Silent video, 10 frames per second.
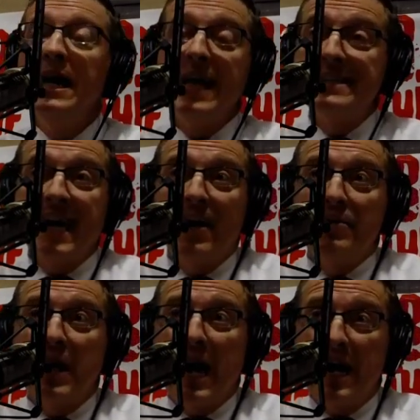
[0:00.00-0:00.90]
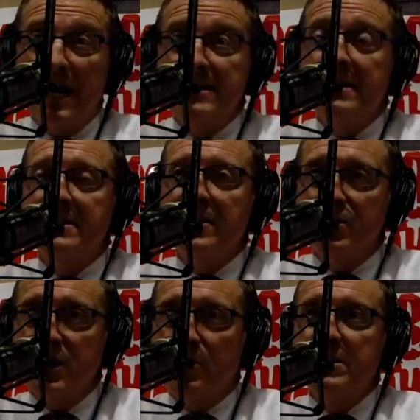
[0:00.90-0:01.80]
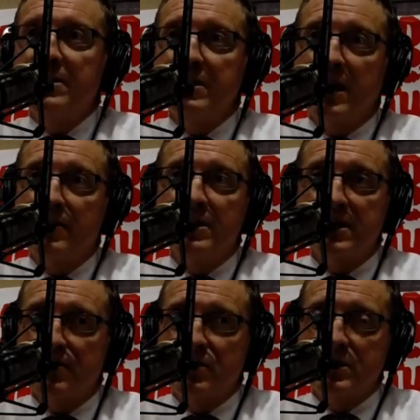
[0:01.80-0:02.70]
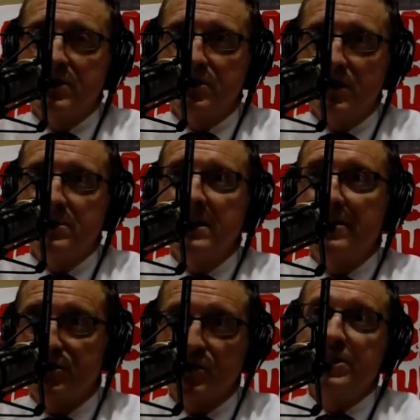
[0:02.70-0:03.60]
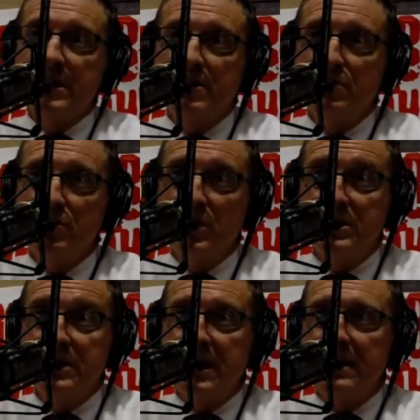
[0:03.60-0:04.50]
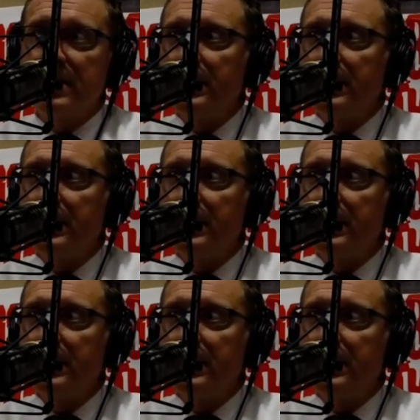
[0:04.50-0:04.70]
And that's how I sent secret shoppers undercover to several dealerships, and that's what you'll see Wednesday night